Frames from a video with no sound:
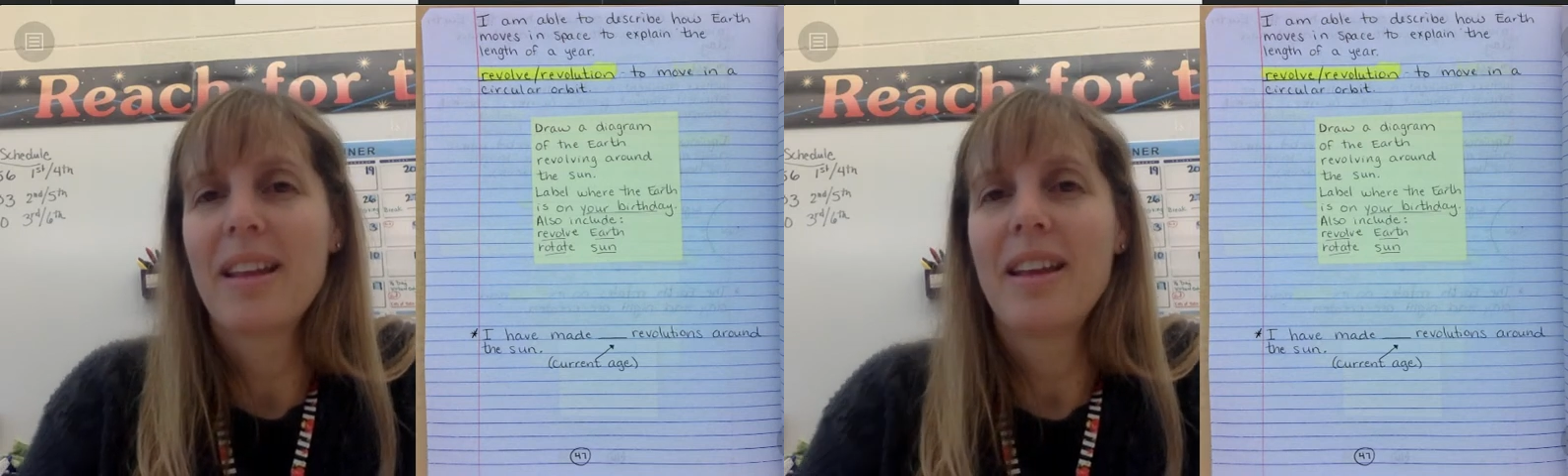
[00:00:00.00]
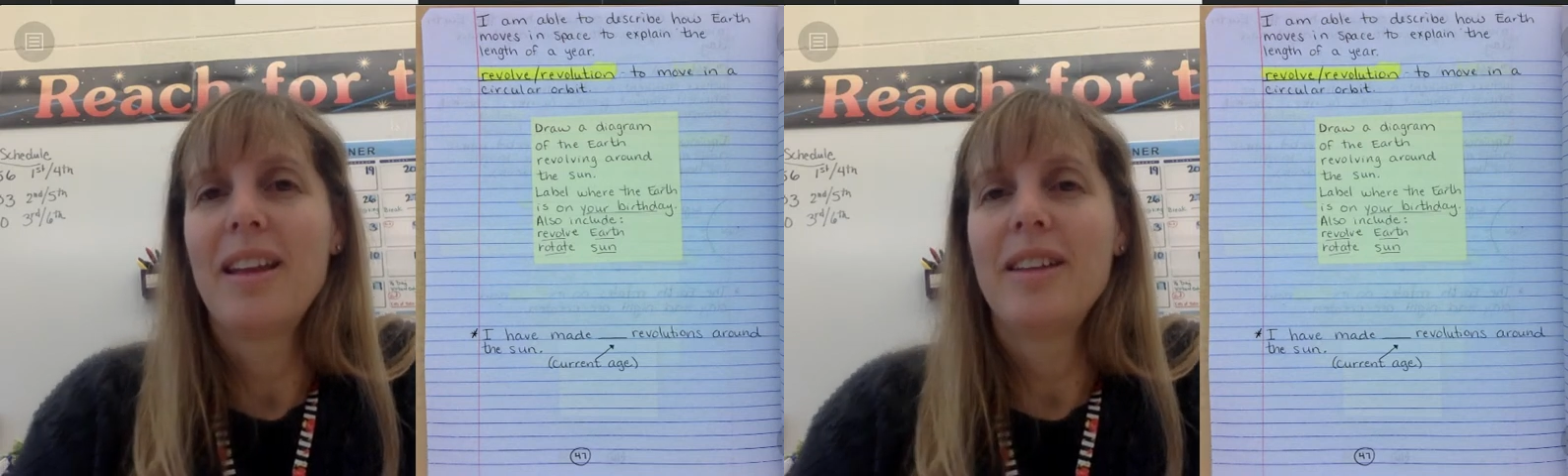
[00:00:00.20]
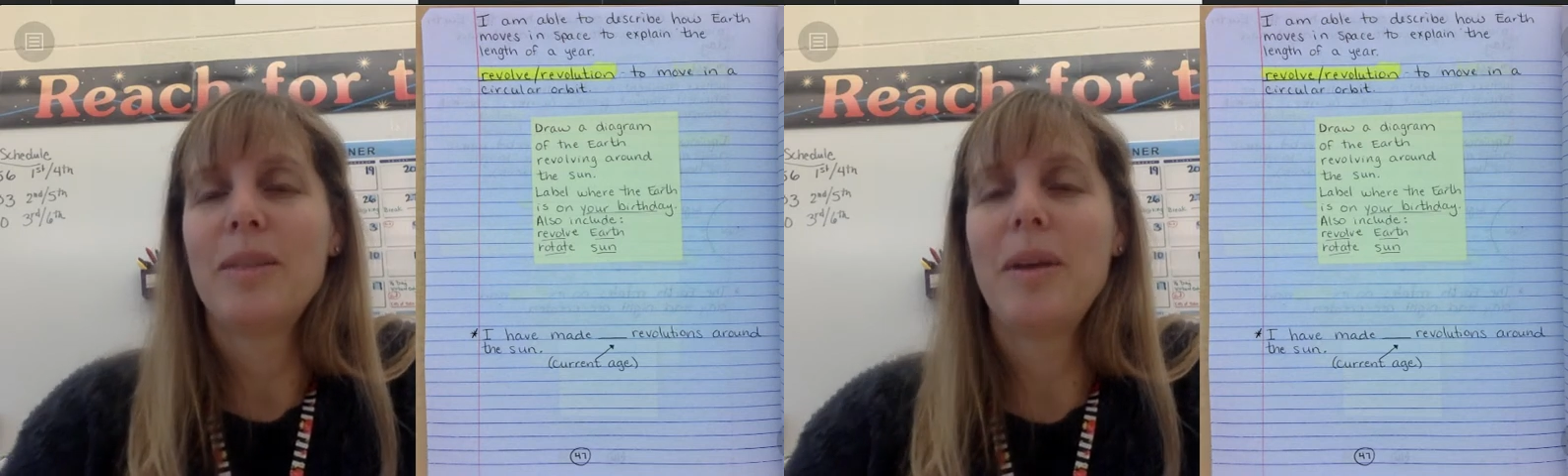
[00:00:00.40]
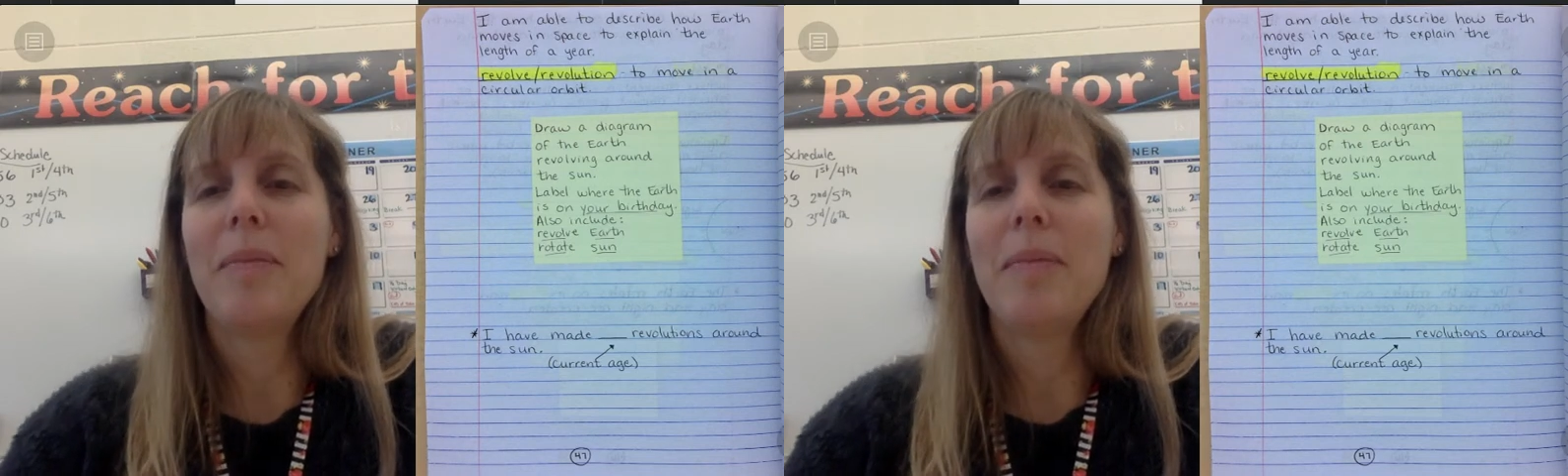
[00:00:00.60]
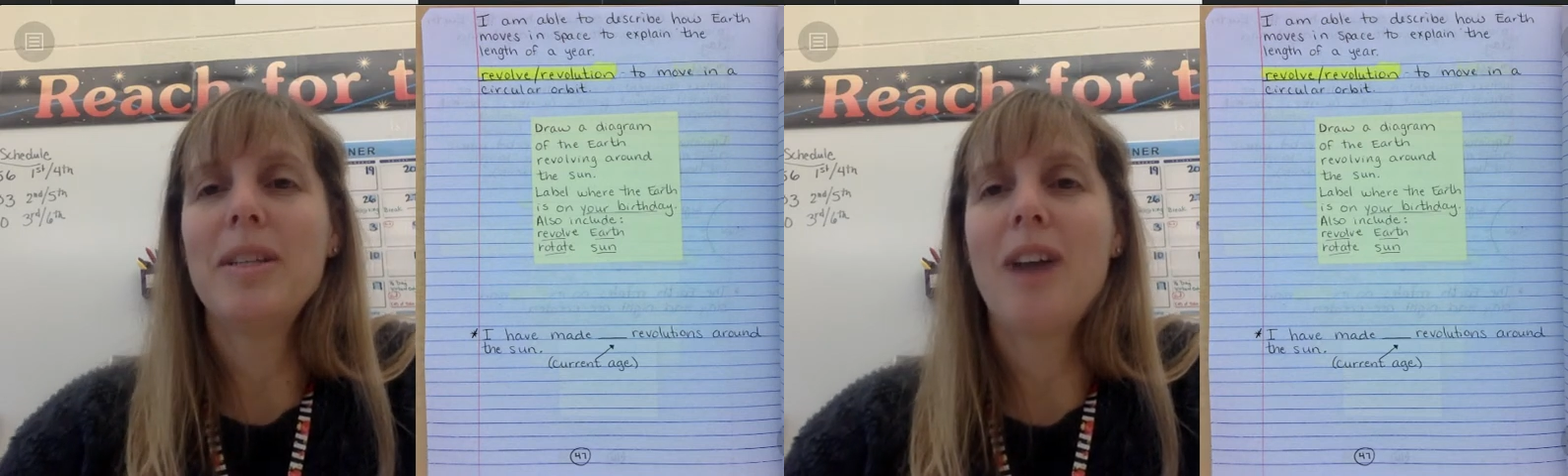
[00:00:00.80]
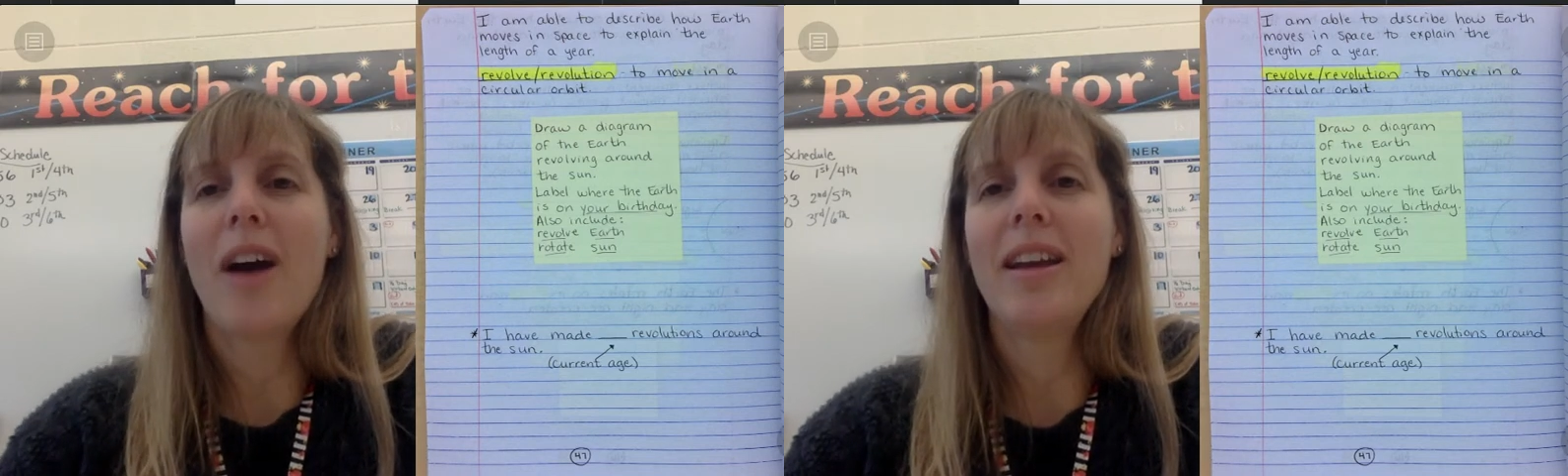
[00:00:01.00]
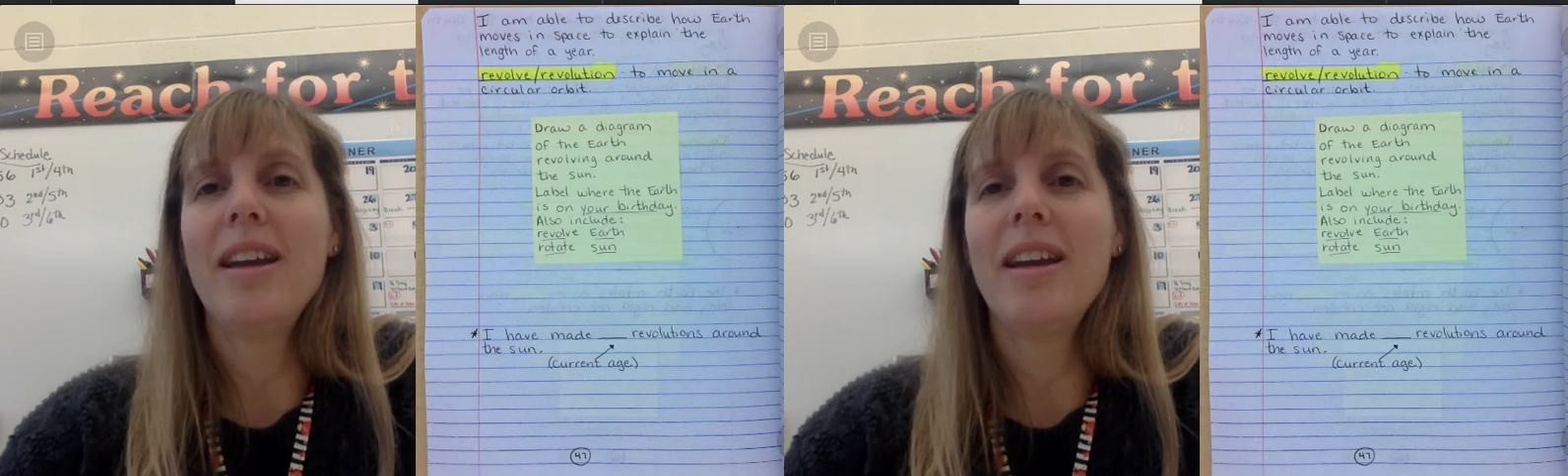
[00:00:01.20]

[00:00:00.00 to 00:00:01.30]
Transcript: So we've been talking